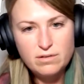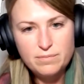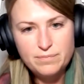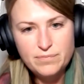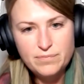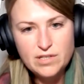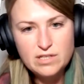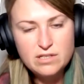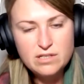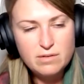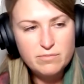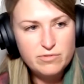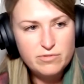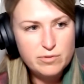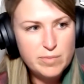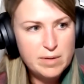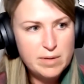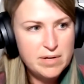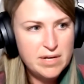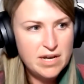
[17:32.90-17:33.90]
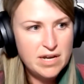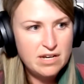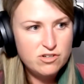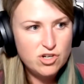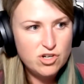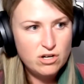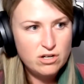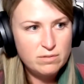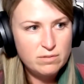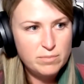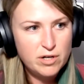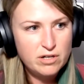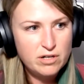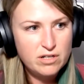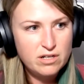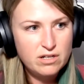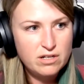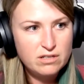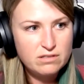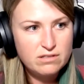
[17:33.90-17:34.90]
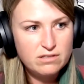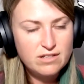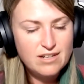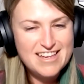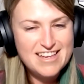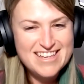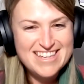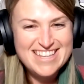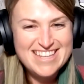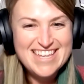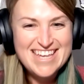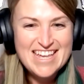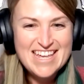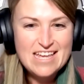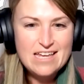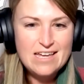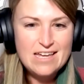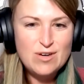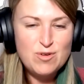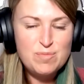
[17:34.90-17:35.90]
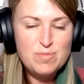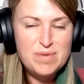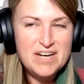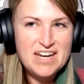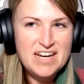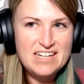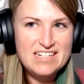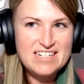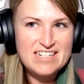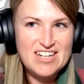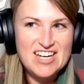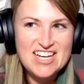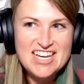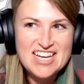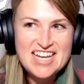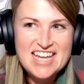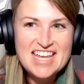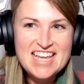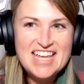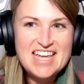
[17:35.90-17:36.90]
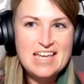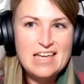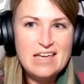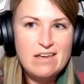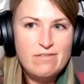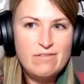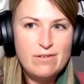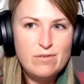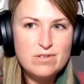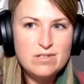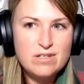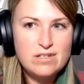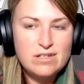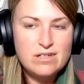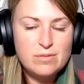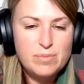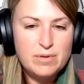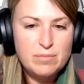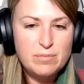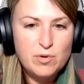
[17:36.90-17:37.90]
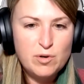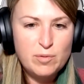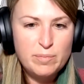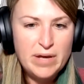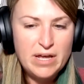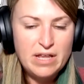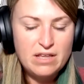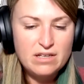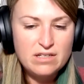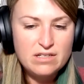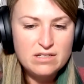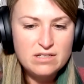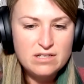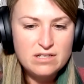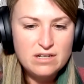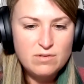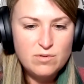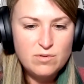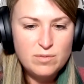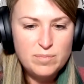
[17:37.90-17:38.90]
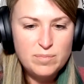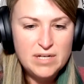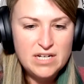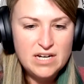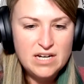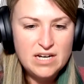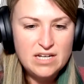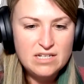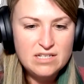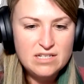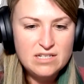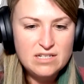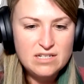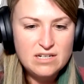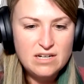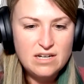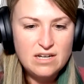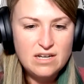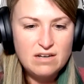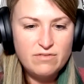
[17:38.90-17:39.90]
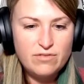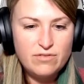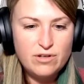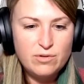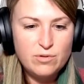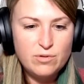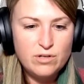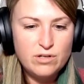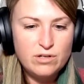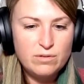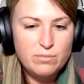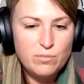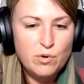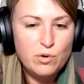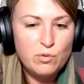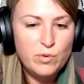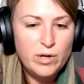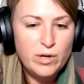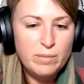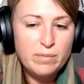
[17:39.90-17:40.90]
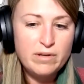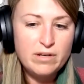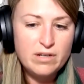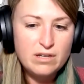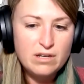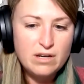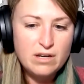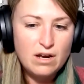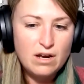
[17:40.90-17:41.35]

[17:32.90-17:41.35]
except for maybe HR and marketing. It would be nice if it was a little bit more balanced. It would be nice if there were more women,